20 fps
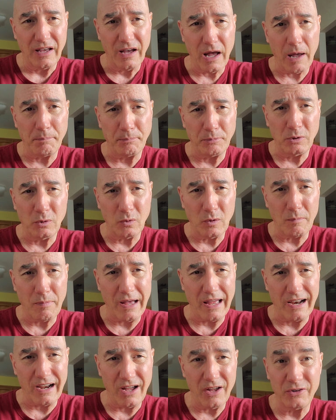up to
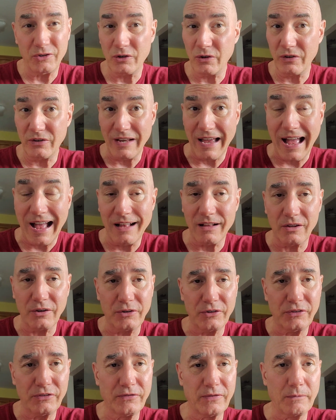about
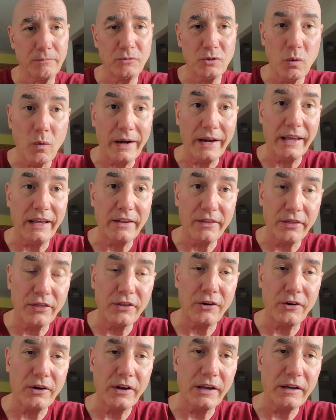$100 from 20 and
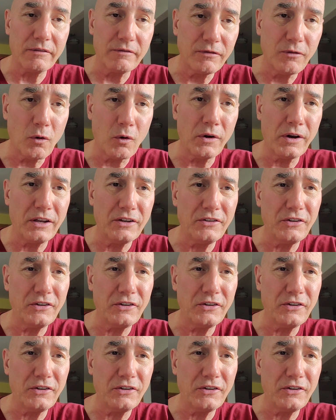30 and 40,